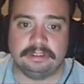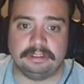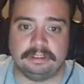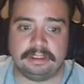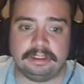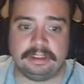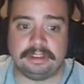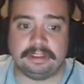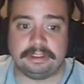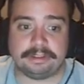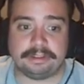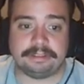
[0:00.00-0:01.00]

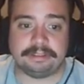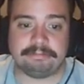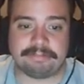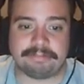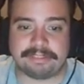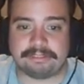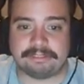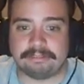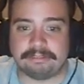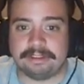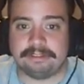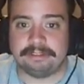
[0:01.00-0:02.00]
Kind
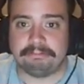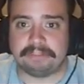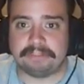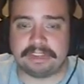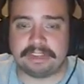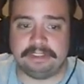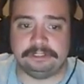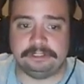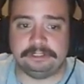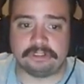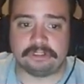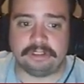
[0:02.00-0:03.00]
of
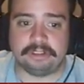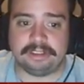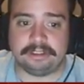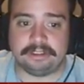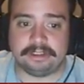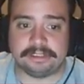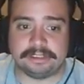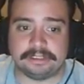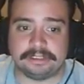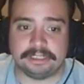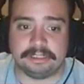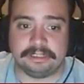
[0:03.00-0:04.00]
neutral on it,
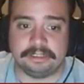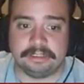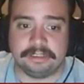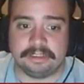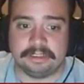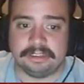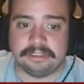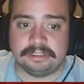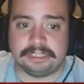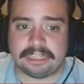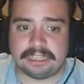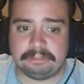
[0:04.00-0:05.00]
honestly.
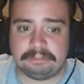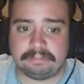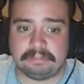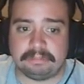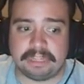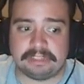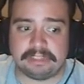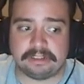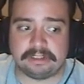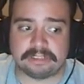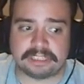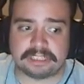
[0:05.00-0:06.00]
There's
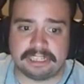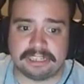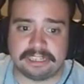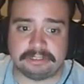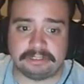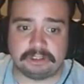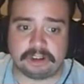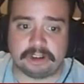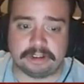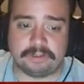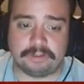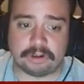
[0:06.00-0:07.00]

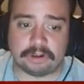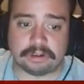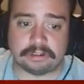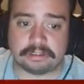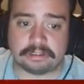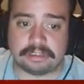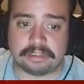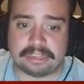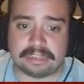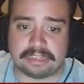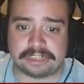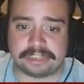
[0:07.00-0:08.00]
Gardevoir
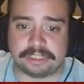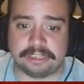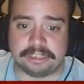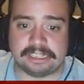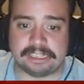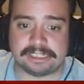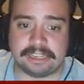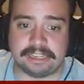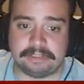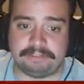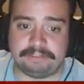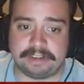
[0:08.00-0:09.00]
that's actually a
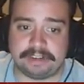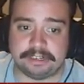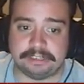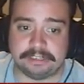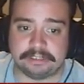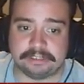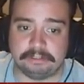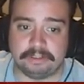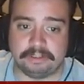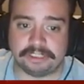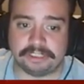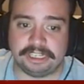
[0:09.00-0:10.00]
Psychic Fairy, so it won't
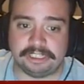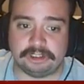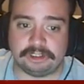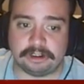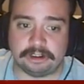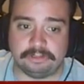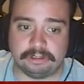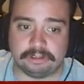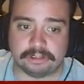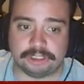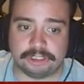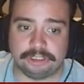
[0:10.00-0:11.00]
change Gardevoir
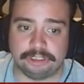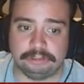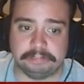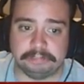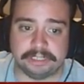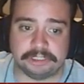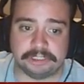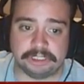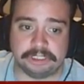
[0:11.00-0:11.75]
too much.